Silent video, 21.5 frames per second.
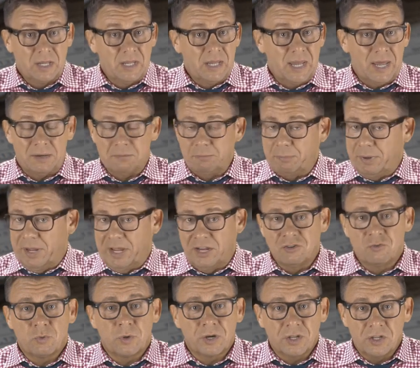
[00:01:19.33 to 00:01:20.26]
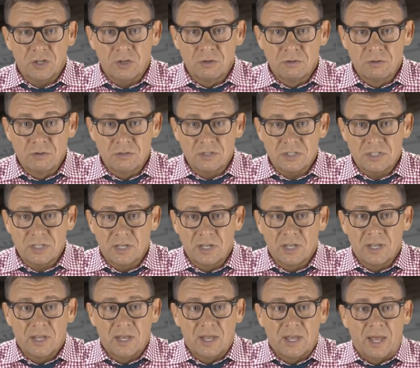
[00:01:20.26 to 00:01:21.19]
Yet, pens were used
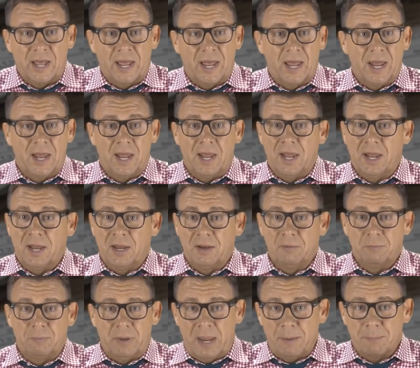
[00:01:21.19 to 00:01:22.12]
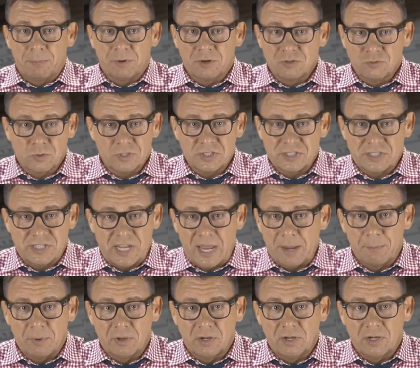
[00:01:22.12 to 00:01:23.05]
and papers were
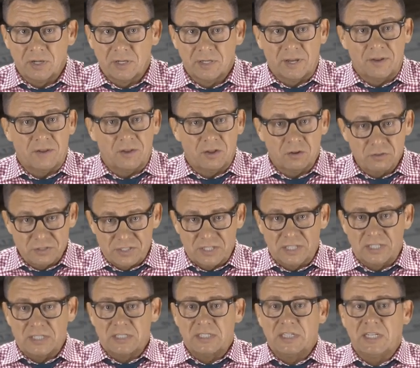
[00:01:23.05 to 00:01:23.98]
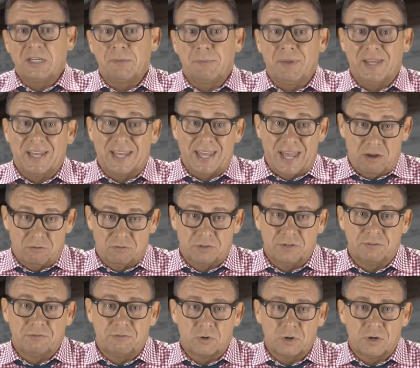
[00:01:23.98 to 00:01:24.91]
stapled, and those things need to be
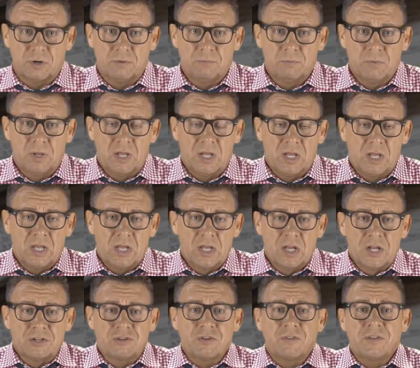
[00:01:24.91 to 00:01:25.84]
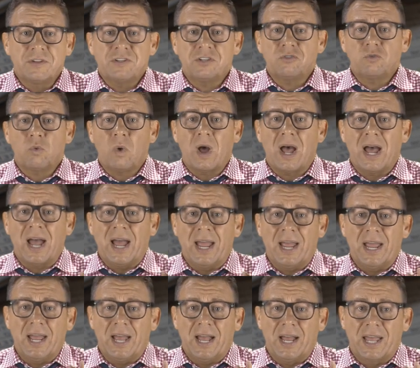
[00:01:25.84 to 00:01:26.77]
accounted for. So this is
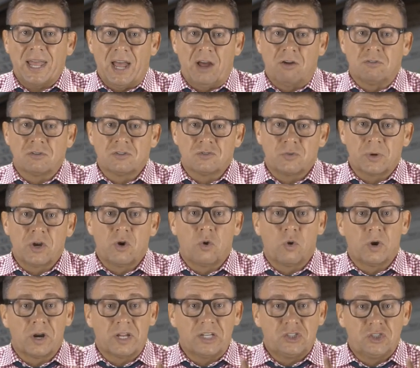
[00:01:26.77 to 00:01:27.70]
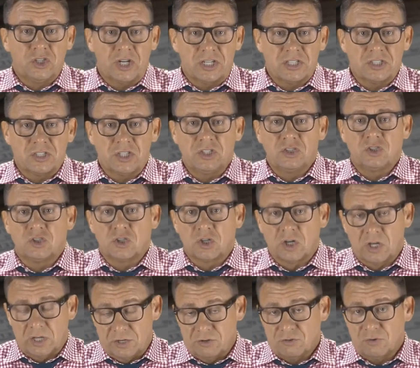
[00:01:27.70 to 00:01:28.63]
why accountants record adjusting
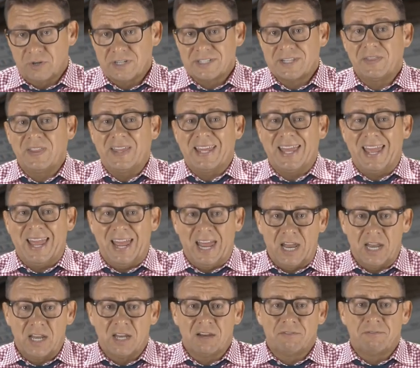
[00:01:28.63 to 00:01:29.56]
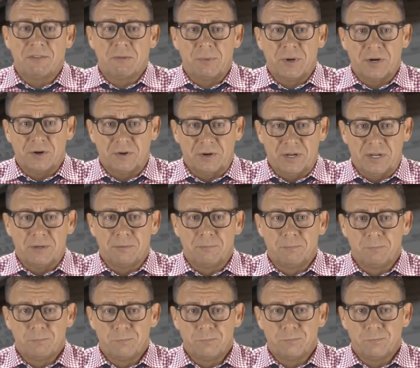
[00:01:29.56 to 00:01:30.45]
journal entries at the end of the period.